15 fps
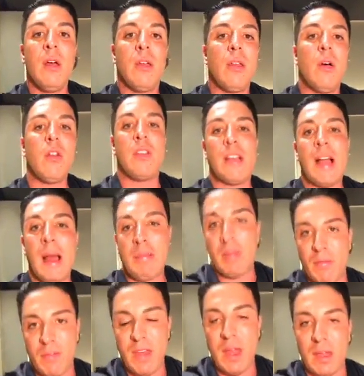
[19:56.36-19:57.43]
Those types
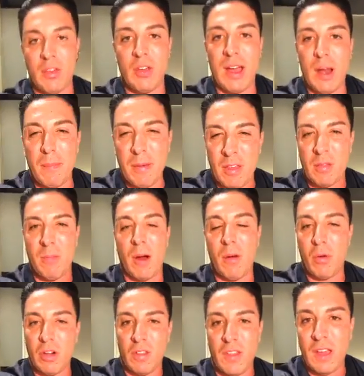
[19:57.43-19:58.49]
of things. You got to be smart
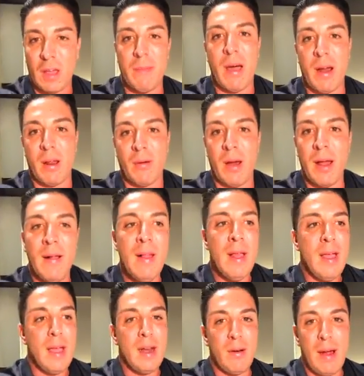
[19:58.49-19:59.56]
when you think about it, right?
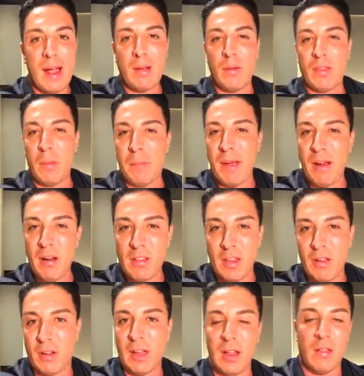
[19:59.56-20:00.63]
Interact with the parents at
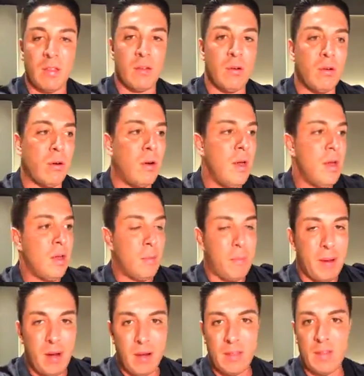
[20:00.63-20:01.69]
your kid's school, the
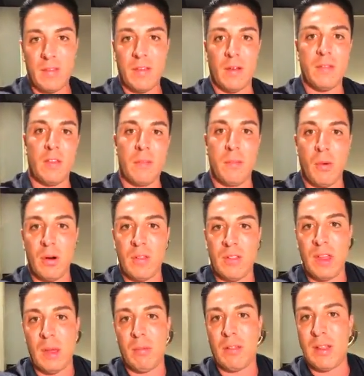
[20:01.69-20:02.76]
parents at, on the sports
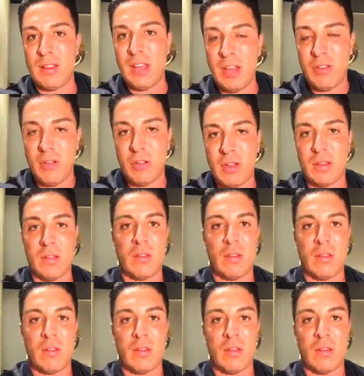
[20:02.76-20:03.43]
teams, the teachers at the